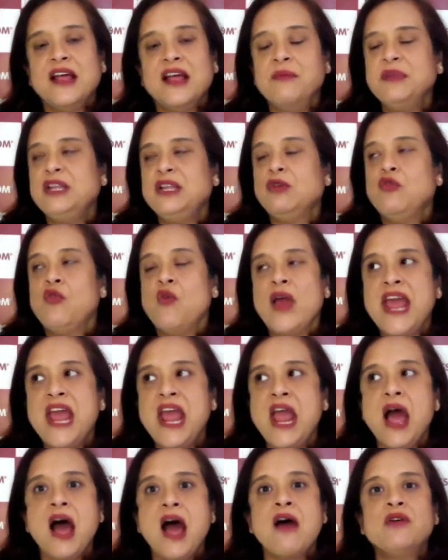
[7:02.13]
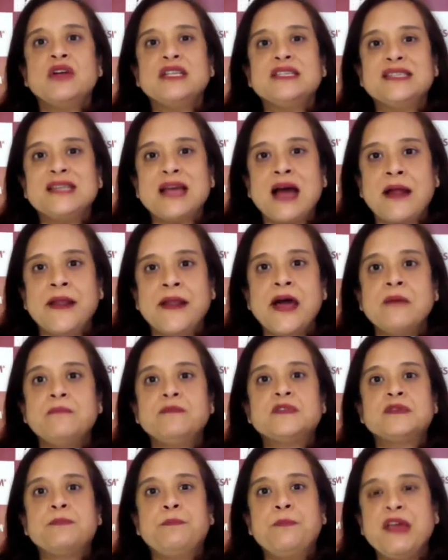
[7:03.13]
I mean, the way our
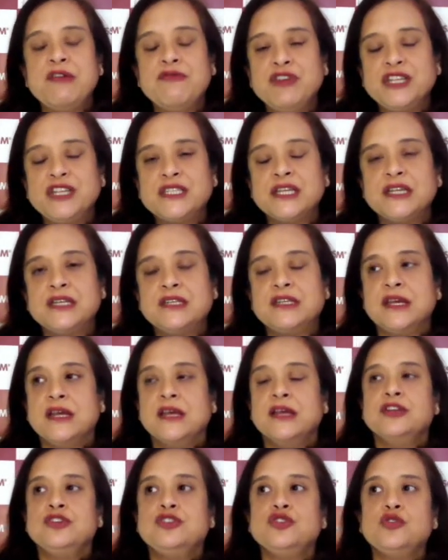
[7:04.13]
startups pivoted